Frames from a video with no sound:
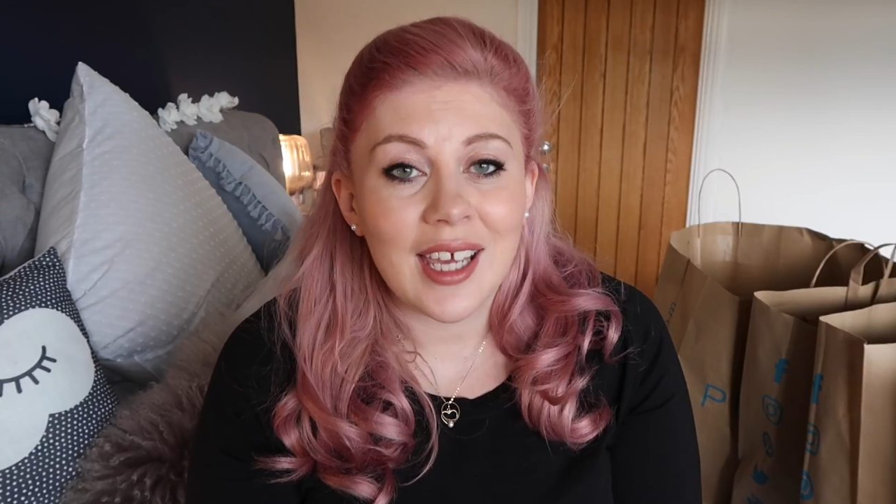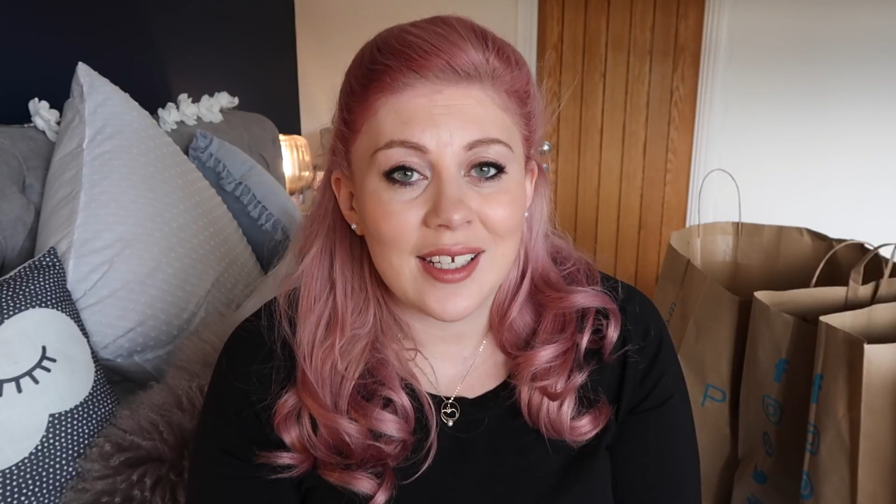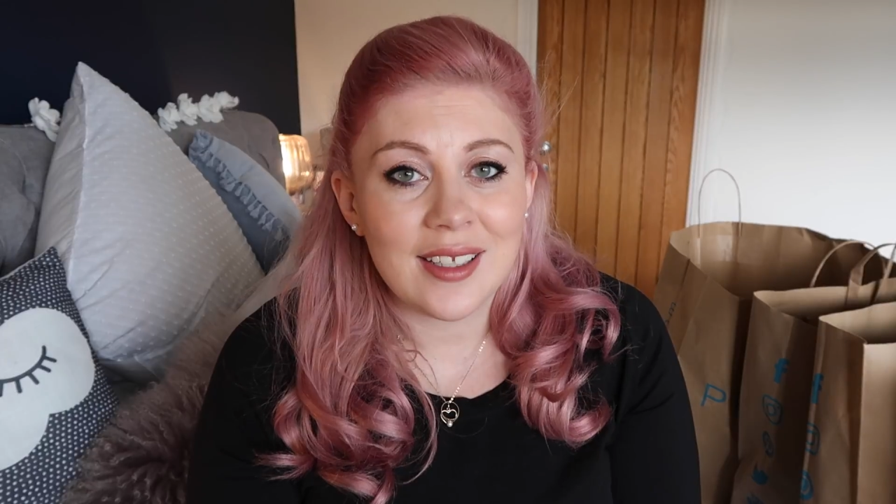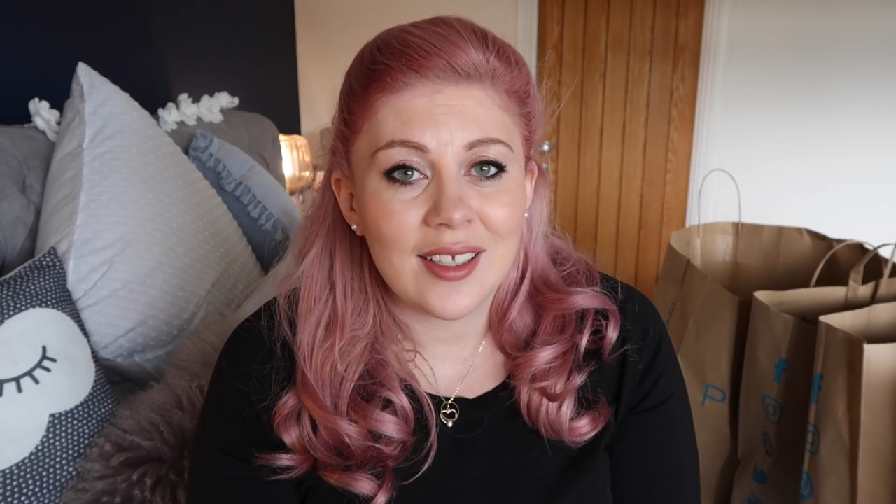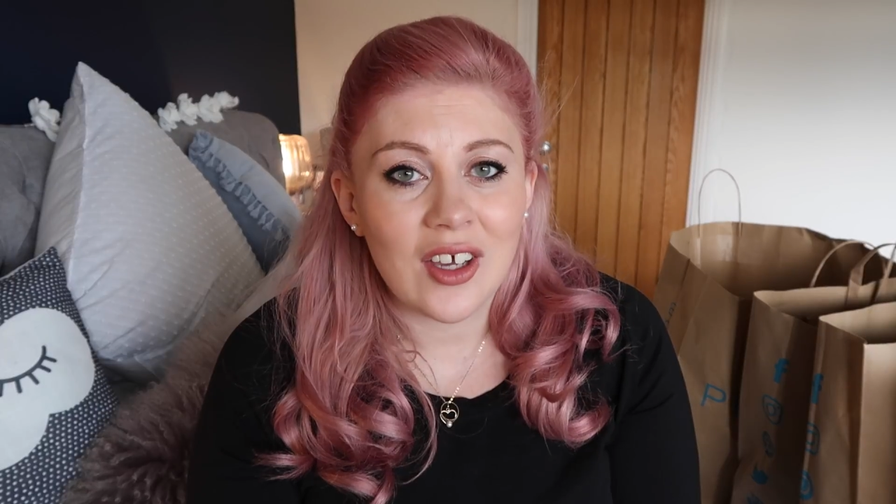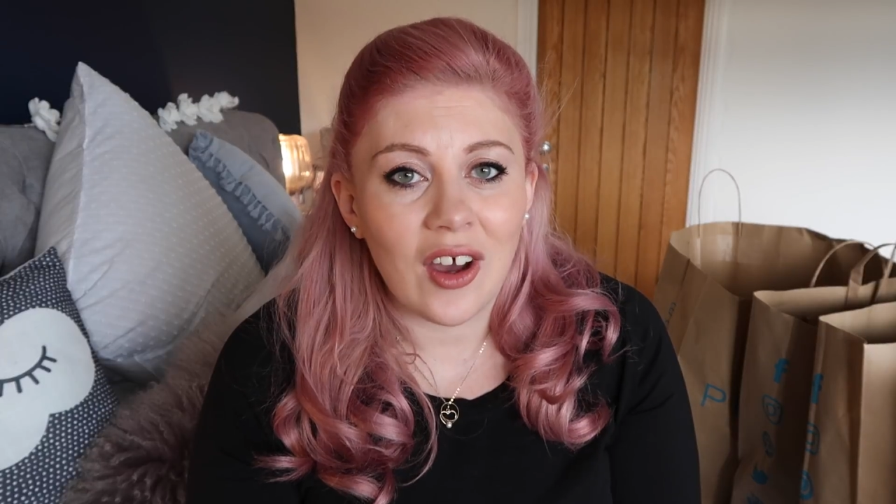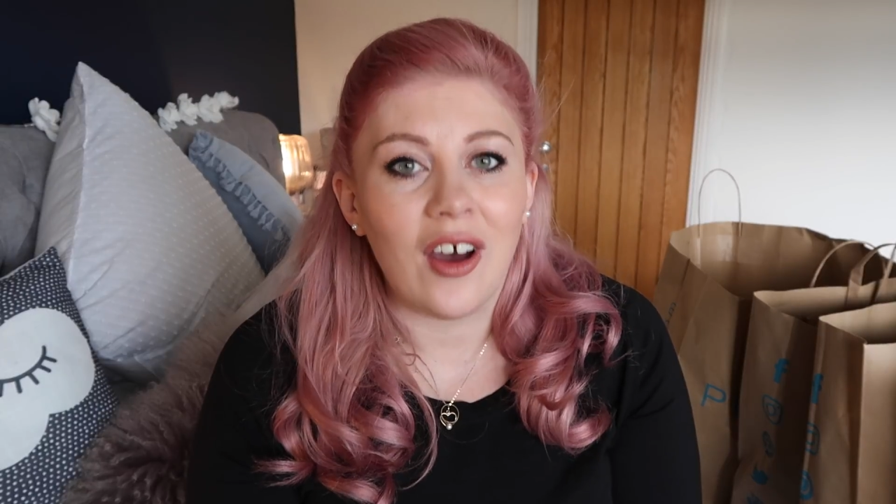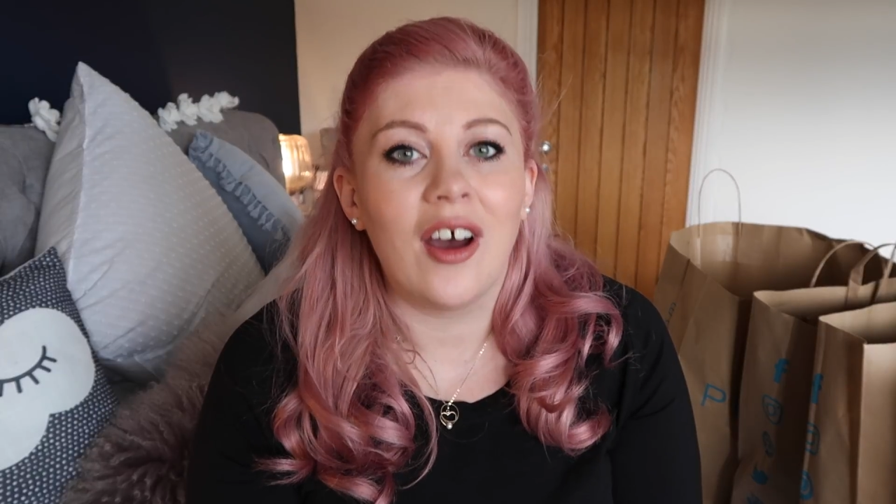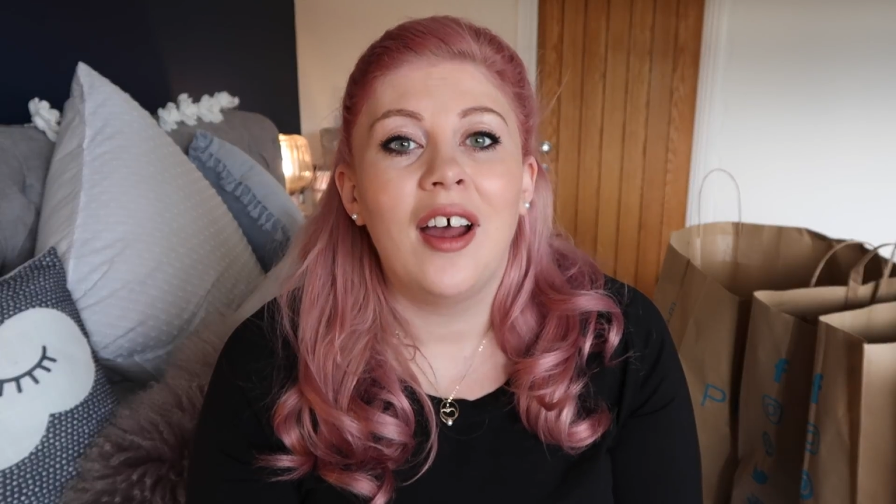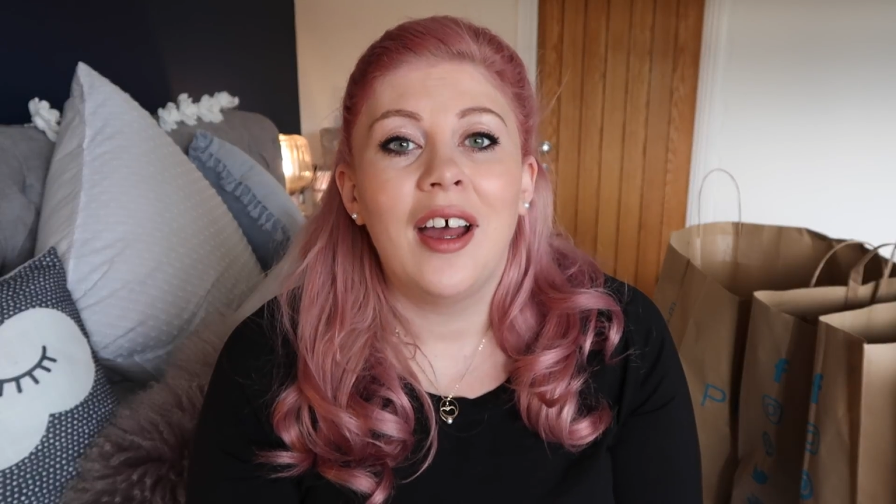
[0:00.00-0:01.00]
get in the
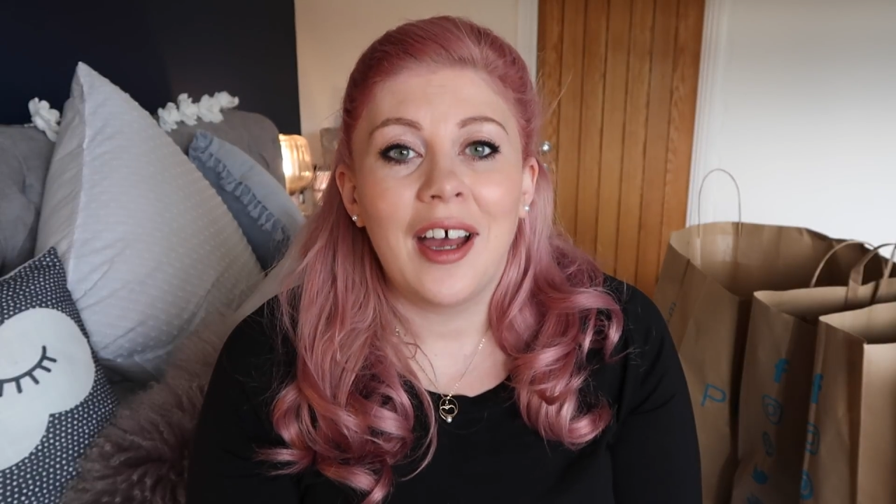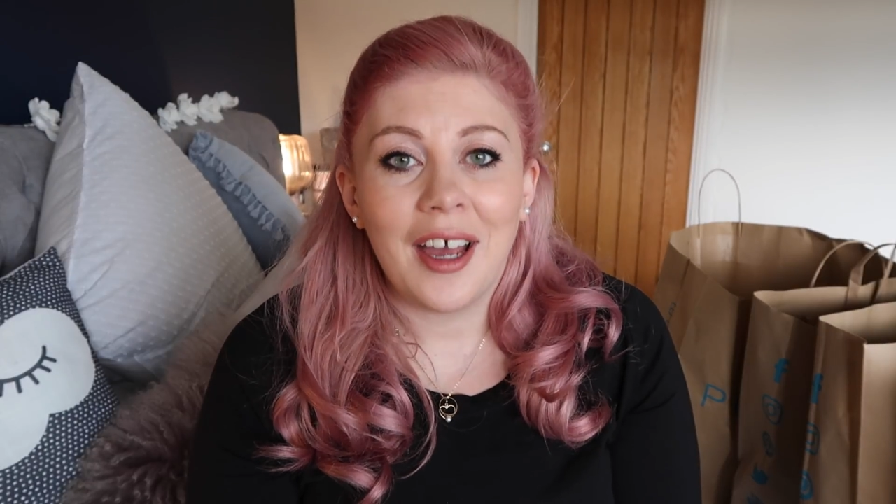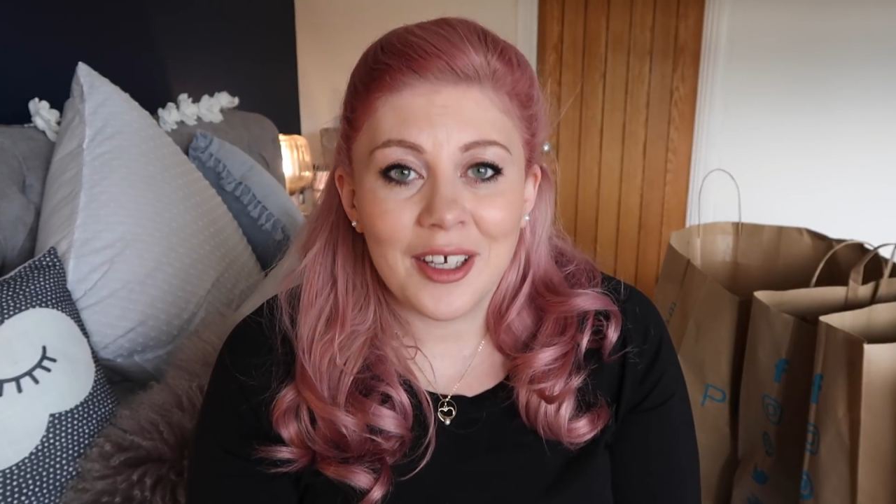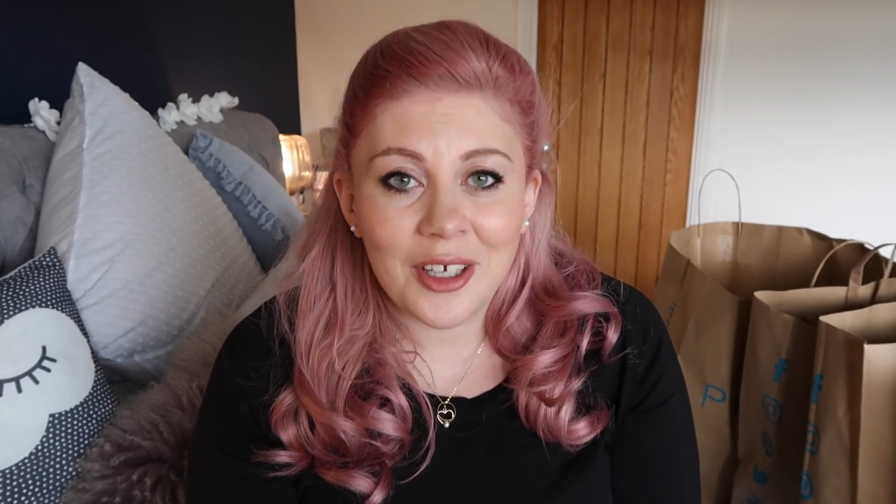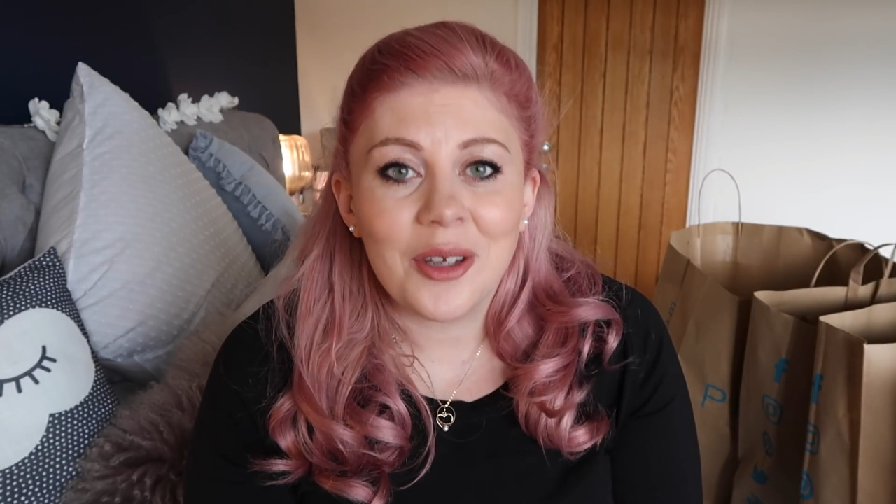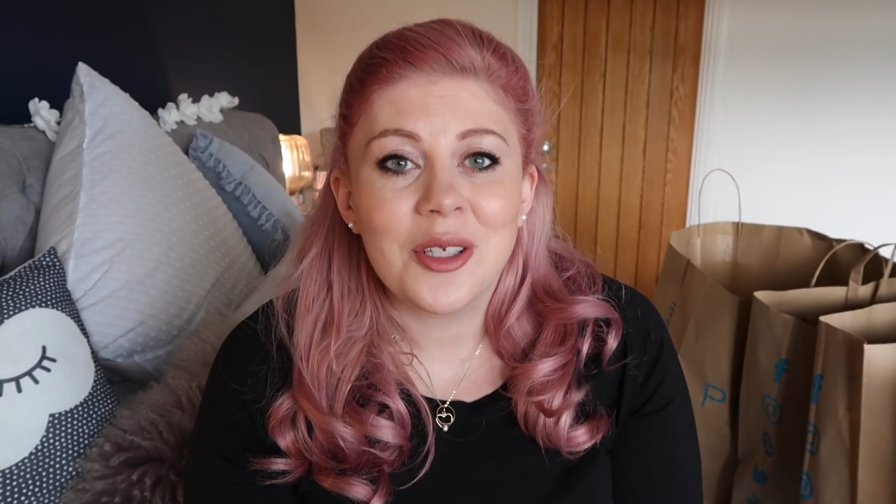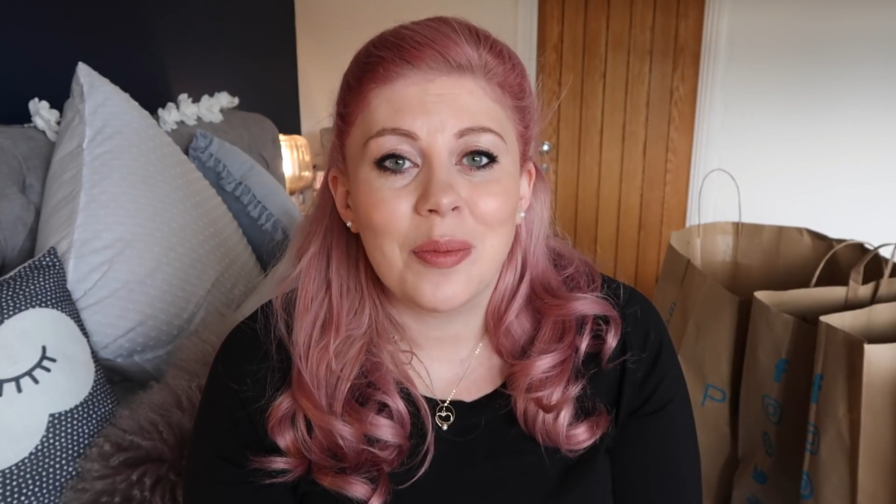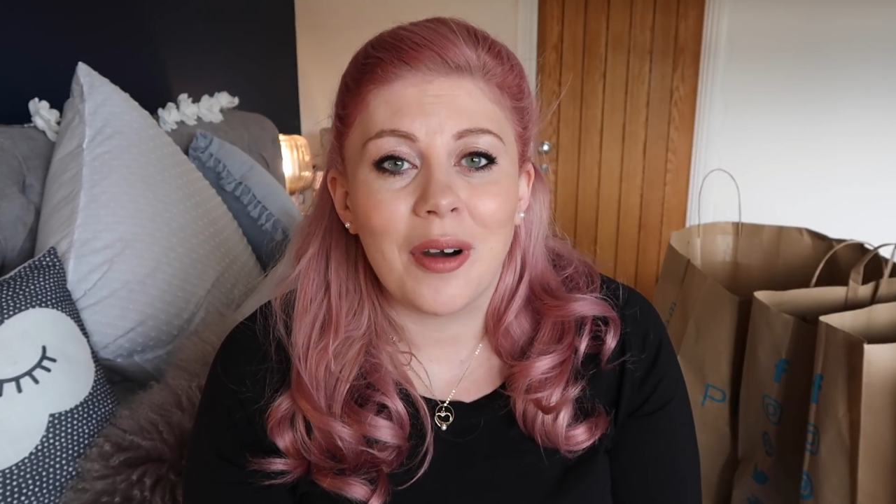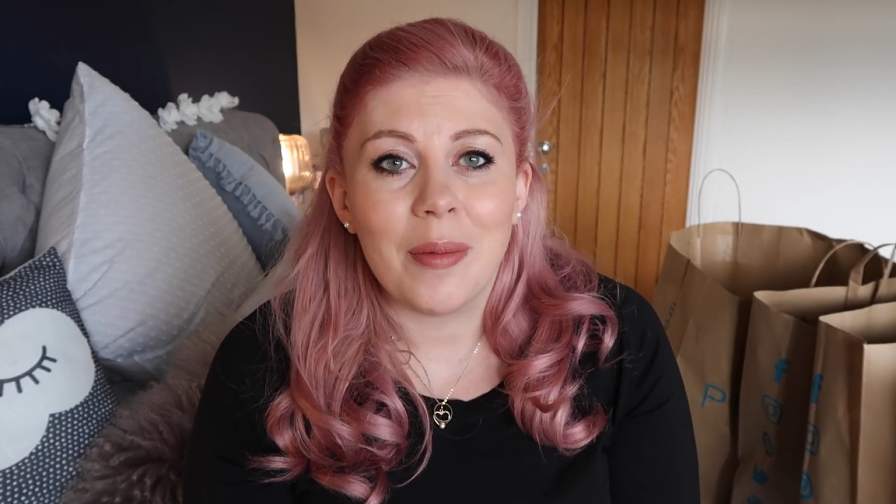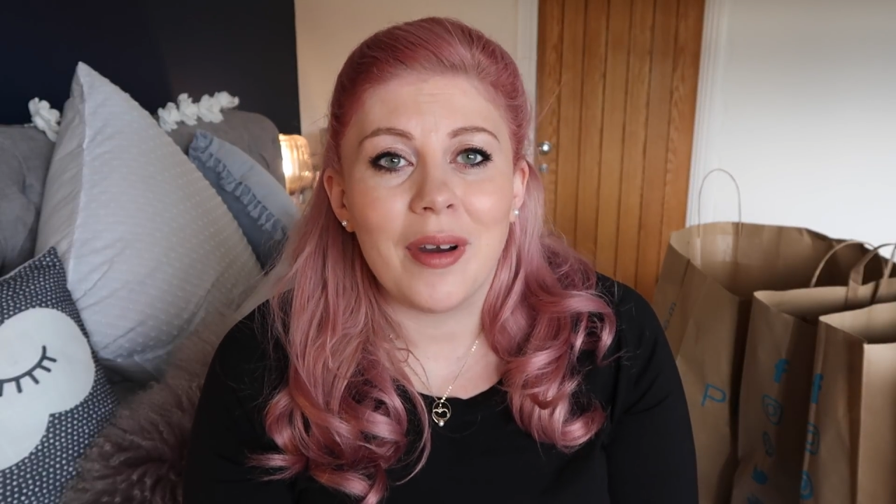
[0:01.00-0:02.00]
car and go to
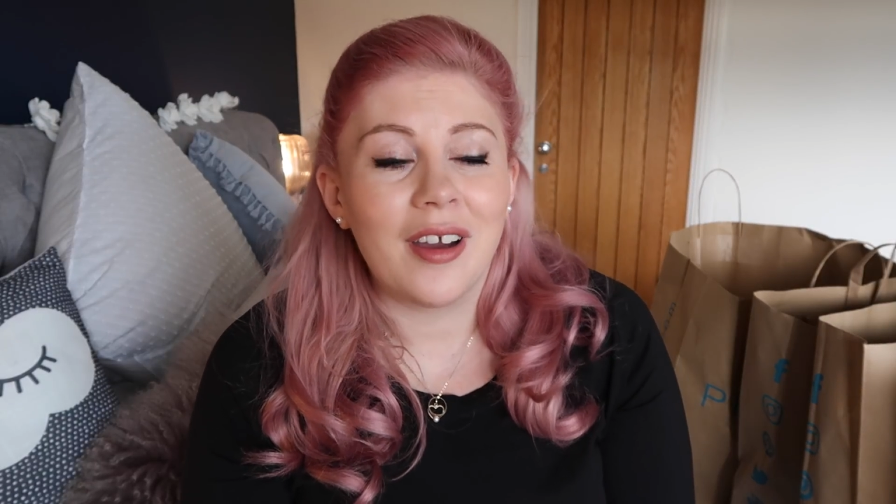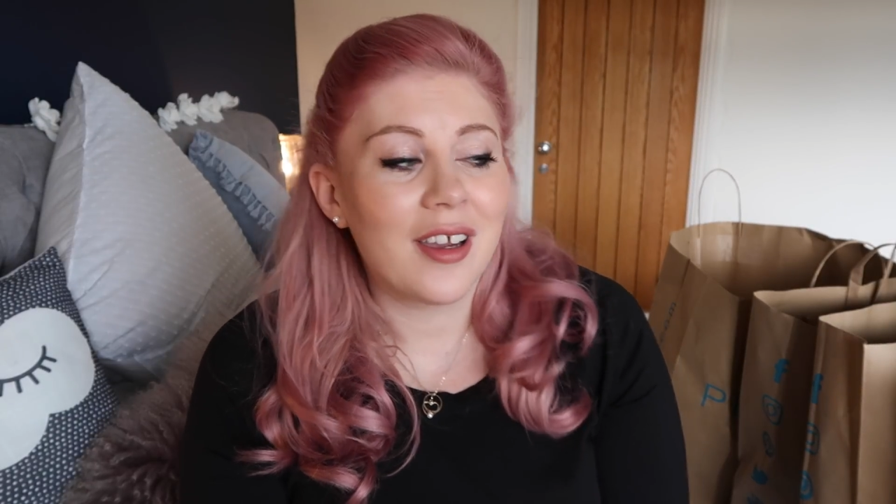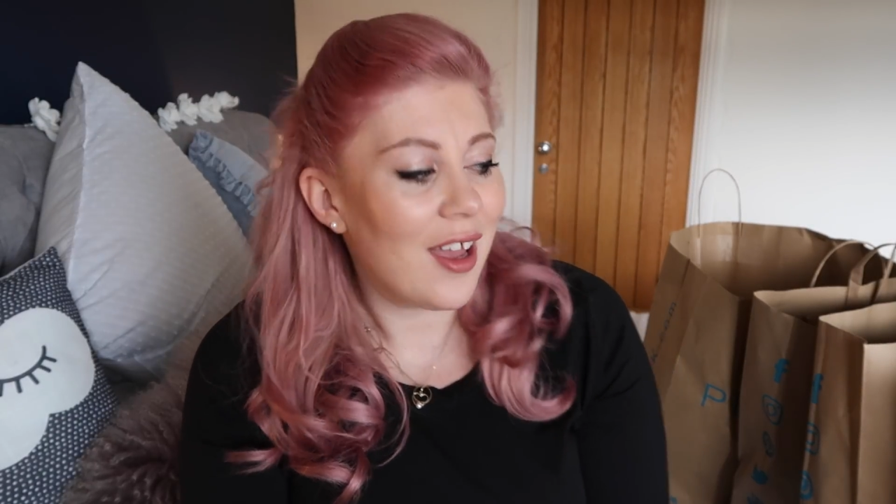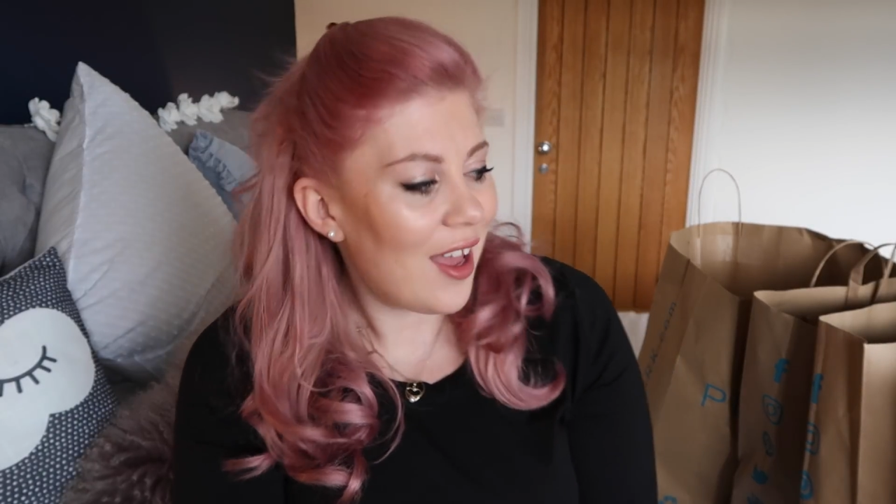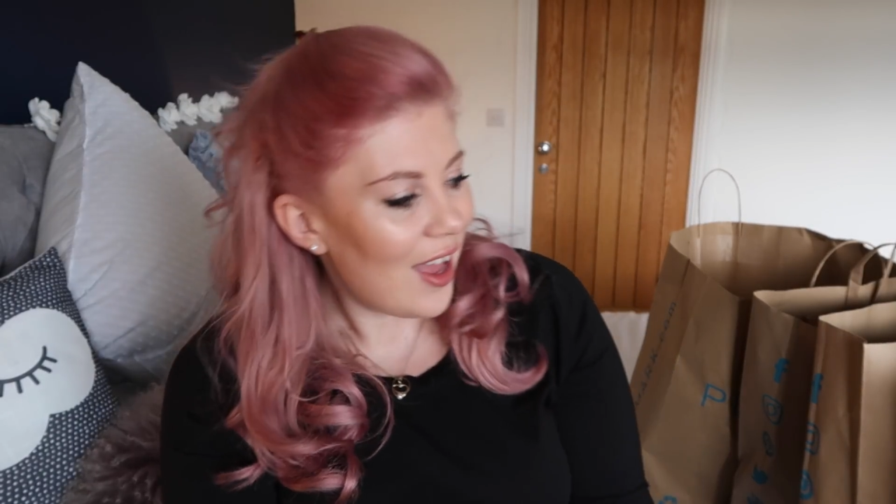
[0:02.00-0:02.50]
Primark.